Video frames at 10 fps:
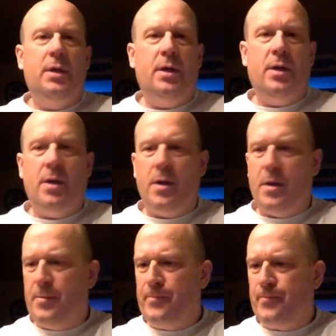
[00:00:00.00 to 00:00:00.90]

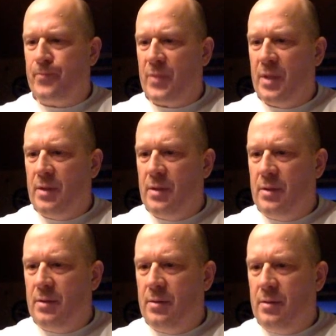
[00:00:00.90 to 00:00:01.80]
um,
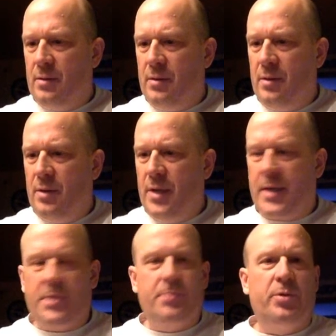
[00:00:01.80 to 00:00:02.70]

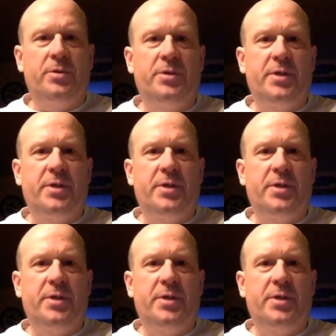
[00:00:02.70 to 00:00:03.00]
experts